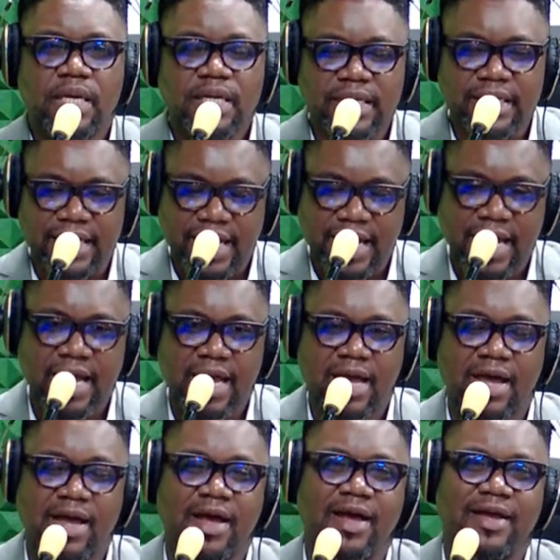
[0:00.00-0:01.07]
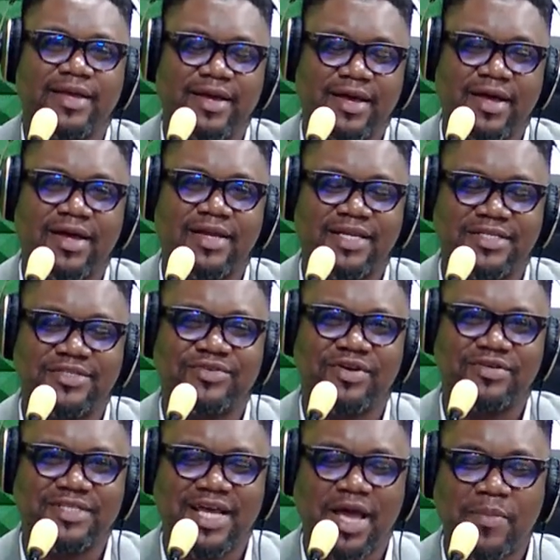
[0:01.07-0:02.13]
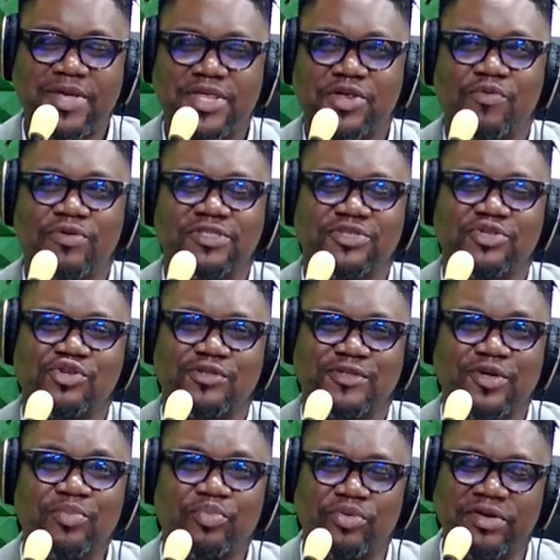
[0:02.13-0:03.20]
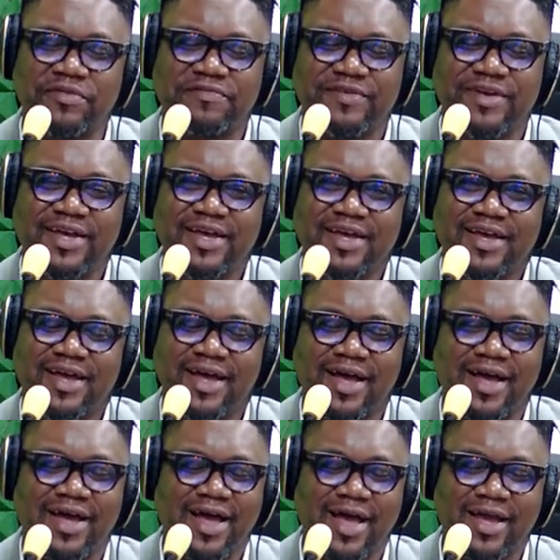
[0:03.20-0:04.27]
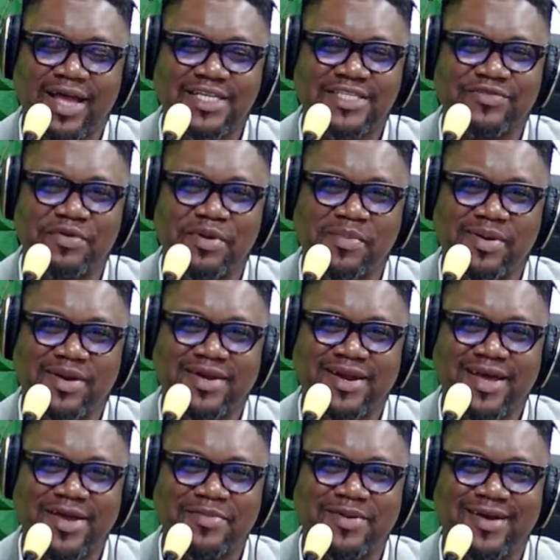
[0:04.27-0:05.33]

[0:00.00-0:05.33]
Yeah, Liz Strauss. I mean, she was so brief, I can't even remember her name.